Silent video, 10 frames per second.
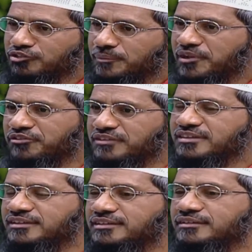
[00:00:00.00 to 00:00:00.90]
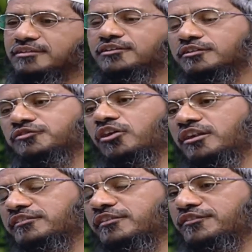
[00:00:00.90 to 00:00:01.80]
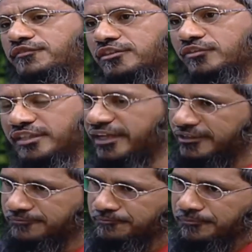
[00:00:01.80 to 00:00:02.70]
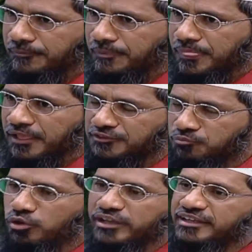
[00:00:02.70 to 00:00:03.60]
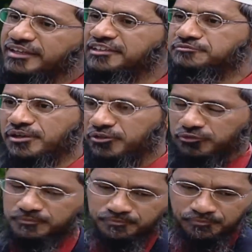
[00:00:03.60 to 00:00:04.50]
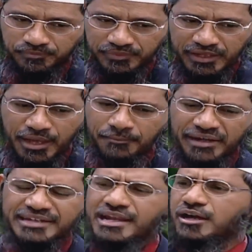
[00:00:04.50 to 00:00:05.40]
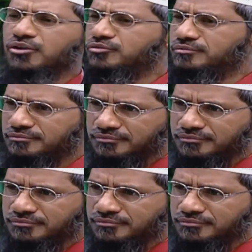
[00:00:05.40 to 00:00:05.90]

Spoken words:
So based on this hadith, scholars give the fatwa that smoking is makruh. But now,